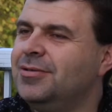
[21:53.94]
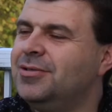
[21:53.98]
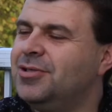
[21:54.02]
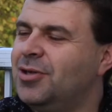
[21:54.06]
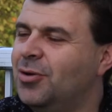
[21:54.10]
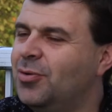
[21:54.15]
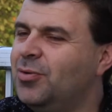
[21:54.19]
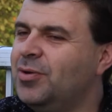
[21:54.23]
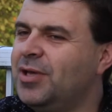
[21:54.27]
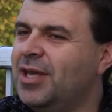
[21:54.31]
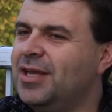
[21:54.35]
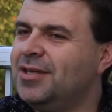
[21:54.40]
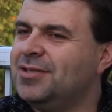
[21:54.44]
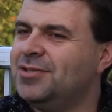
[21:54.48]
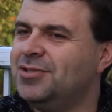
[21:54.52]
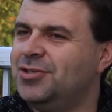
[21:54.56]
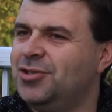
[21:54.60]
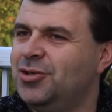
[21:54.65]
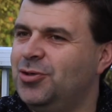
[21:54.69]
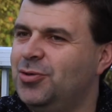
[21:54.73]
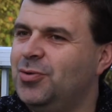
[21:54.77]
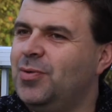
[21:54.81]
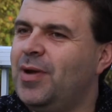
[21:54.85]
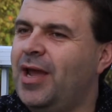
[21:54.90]
Don't get
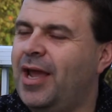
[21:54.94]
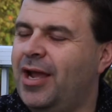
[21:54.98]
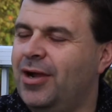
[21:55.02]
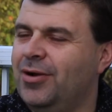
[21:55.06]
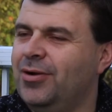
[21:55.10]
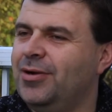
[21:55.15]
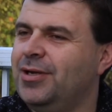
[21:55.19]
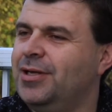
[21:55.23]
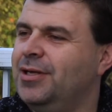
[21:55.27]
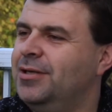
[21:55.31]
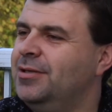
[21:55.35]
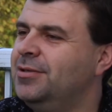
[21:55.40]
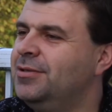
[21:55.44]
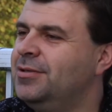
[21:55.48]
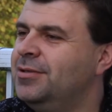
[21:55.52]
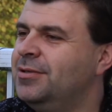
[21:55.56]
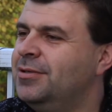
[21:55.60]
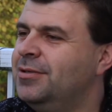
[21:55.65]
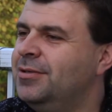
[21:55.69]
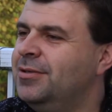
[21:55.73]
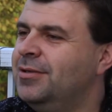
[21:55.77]
too arrogant.